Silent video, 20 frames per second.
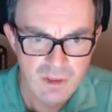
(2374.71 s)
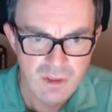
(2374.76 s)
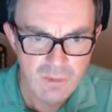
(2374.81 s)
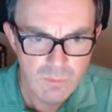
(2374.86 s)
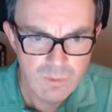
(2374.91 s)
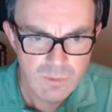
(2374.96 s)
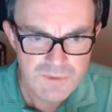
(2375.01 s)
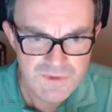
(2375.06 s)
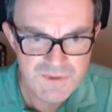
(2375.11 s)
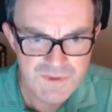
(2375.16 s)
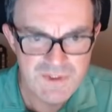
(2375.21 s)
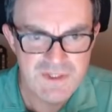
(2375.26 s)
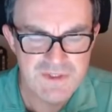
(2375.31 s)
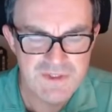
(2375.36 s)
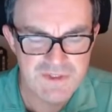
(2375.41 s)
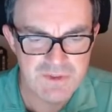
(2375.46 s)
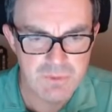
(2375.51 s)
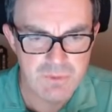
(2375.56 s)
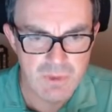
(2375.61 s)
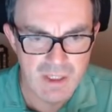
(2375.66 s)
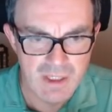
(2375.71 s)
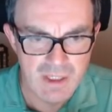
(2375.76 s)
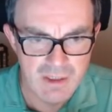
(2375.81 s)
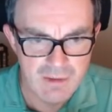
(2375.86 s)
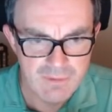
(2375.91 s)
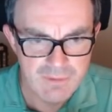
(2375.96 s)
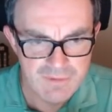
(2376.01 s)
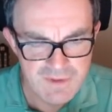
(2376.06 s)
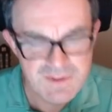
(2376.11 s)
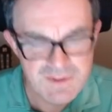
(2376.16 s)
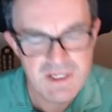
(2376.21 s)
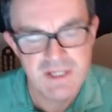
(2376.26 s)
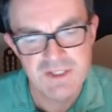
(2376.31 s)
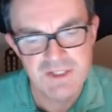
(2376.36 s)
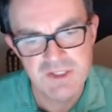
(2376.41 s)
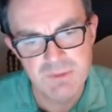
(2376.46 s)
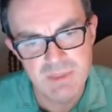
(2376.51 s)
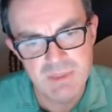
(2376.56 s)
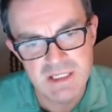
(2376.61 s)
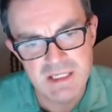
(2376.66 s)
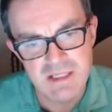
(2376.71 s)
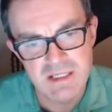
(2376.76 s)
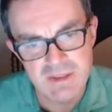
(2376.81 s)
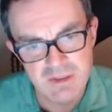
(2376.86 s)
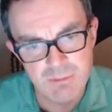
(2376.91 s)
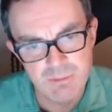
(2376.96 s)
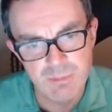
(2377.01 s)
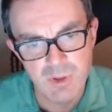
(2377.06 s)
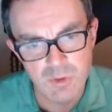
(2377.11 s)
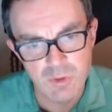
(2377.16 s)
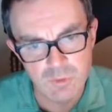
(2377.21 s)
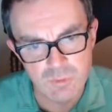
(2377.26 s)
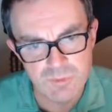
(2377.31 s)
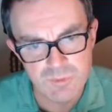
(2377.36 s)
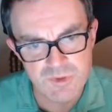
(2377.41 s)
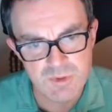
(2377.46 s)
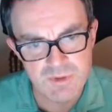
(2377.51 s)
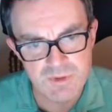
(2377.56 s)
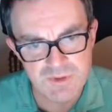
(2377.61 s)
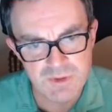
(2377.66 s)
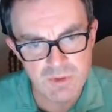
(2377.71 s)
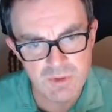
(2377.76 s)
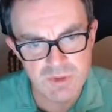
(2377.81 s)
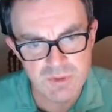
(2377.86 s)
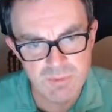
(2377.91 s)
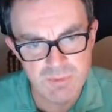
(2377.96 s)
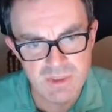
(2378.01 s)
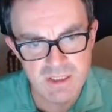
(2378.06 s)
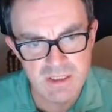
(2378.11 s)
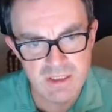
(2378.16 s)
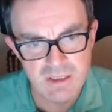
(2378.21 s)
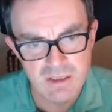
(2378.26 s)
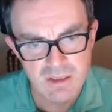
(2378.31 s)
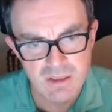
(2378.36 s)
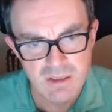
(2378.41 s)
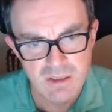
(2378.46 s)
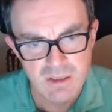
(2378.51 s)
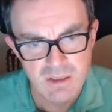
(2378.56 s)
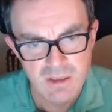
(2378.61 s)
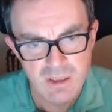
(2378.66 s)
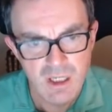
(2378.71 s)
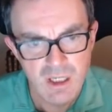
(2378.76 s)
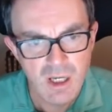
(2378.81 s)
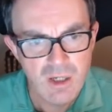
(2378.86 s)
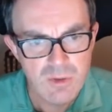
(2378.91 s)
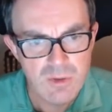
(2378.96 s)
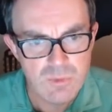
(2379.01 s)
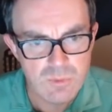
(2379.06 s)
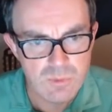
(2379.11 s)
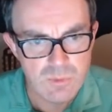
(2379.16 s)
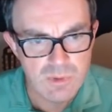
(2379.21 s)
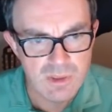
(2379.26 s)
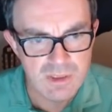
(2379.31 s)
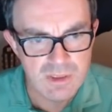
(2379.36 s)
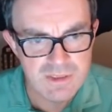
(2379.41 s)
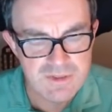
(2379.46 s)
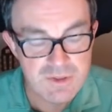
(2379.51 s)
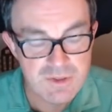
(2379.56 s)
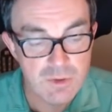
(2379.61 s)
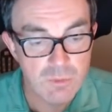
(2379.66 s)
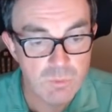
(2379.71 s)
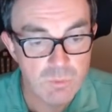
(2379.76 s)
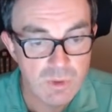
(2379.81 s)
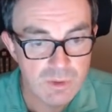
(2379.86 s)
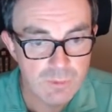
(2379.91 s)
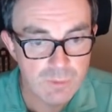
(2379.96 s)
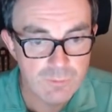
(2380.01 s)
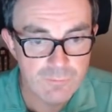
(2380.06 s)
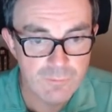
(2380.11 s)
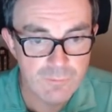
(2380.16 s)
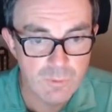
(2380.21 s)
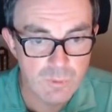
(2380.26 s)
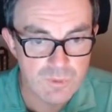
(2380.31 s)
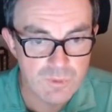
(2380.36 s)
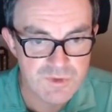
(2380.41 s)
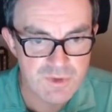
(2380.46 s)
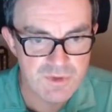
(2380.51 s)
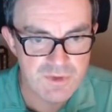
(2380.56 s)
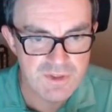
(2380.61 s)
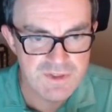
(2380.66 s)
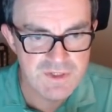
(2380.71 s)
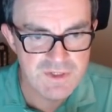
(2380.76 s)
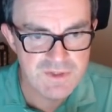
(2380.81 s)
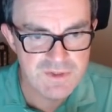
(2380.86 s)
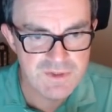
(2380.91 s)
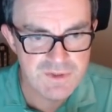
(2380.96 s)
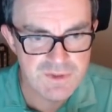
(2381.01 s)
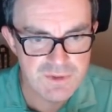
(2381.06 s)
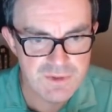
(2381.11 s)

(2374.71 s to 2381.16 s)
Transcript: What's this square? This has to be in the bulb, so it's got to be... Oh, and it's not 1 or 4, so this is